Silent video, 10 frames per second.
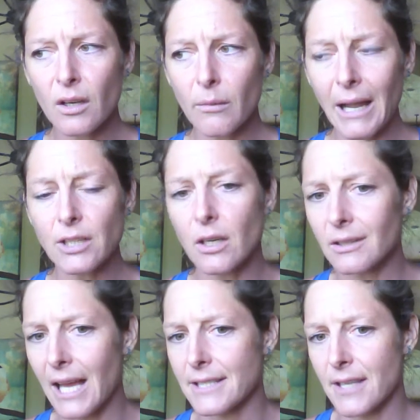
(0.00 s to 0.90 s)
go back to our
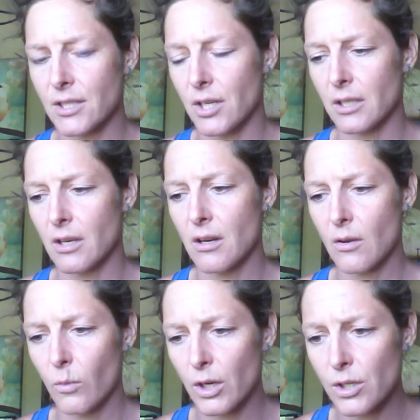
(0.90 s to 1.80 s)
last session
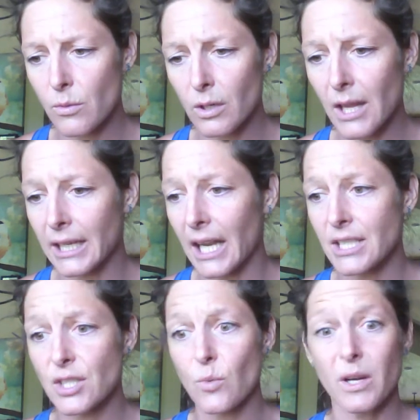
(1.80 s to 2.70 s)
where you were like, I
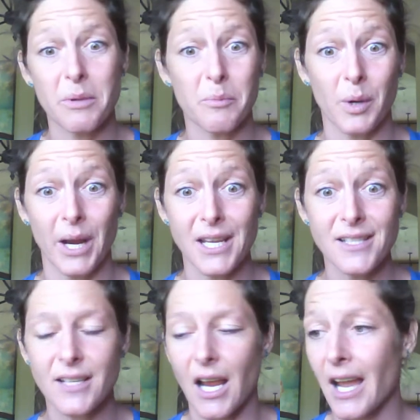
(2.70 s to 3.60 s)
just want to be
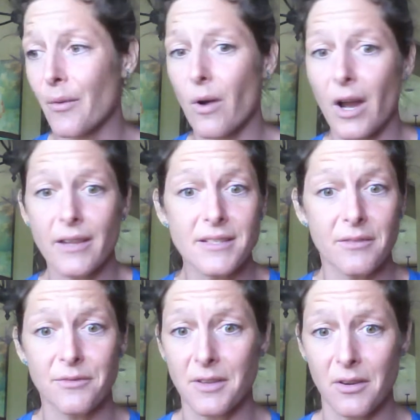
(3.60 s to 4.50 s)
praised. I want
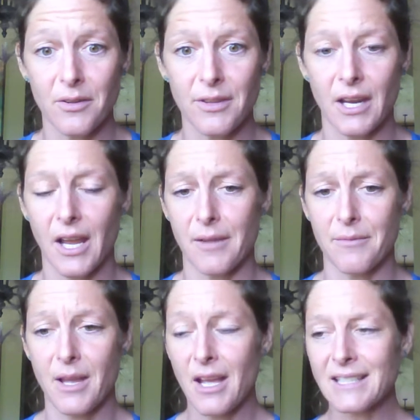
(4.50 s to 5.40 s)
to feel that I have,
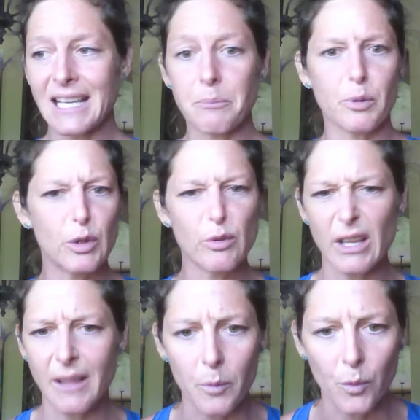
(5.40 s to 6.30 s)
it's like
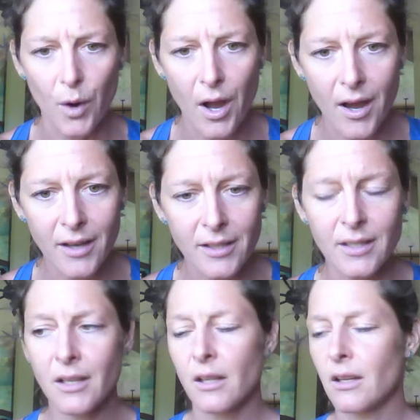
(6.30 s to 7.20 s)
proving them wrong.
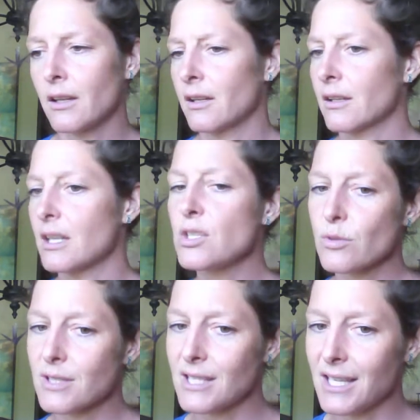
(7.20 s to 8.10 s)
Can you
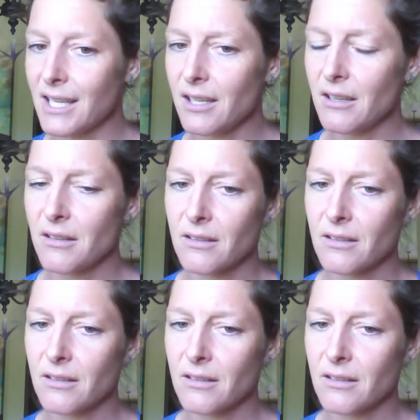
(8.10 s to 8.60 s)
see